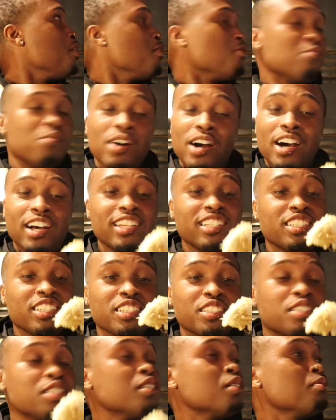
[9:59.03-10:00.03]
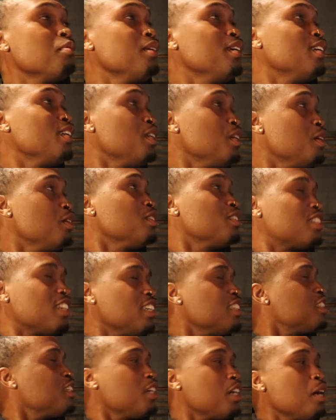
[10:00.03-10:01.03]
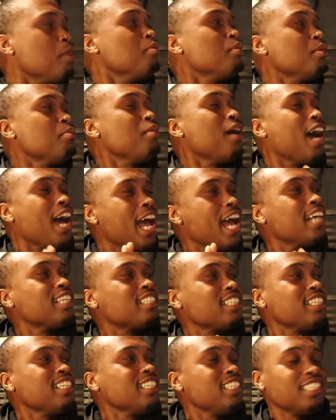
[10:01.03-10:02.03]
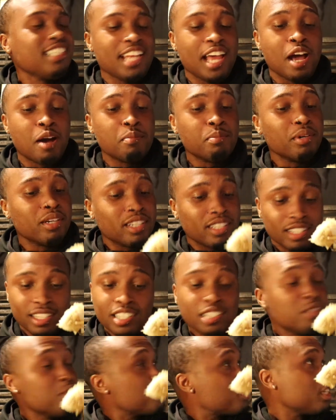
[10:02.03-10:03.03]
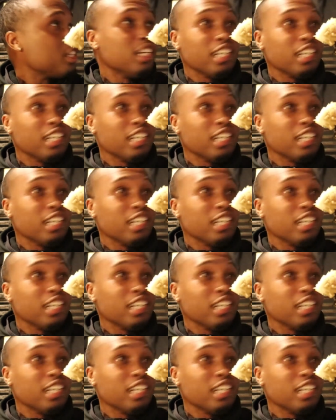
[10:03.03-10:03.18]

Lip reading: Well, it just took me a little, just a couple of, I had to get it down, but you see,